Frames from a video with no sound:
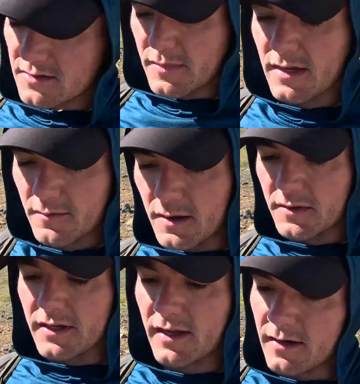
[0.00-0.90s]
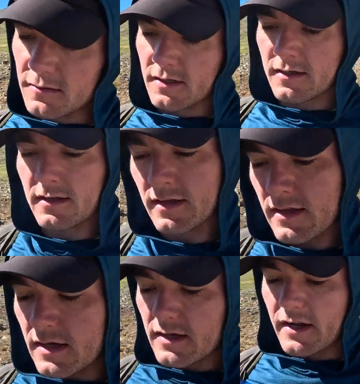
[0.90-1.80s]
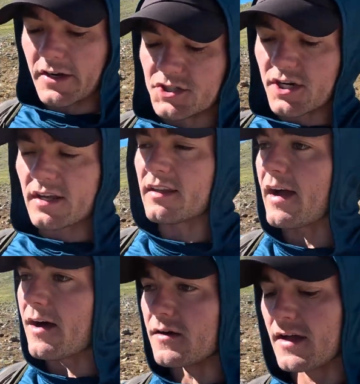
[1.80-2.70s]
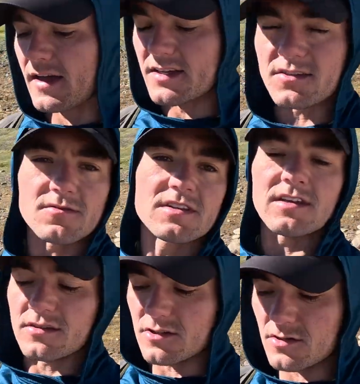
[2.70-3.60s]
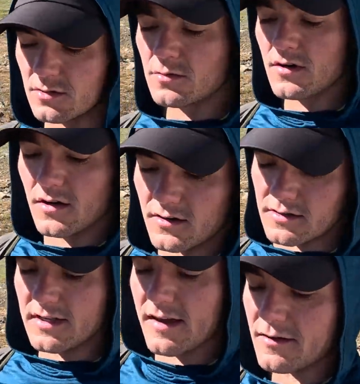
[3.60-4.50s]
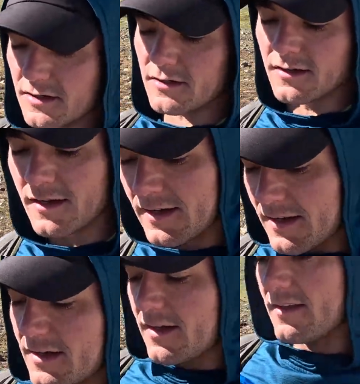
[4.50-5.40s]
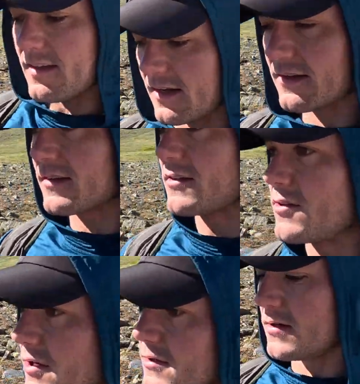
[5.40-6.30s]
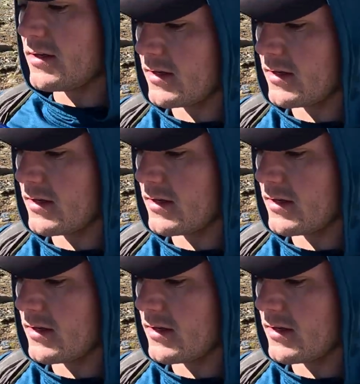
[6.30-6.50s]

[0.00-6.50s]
was making my way down, kind of checked out as you tend to do on the downhill, and then next thing you know,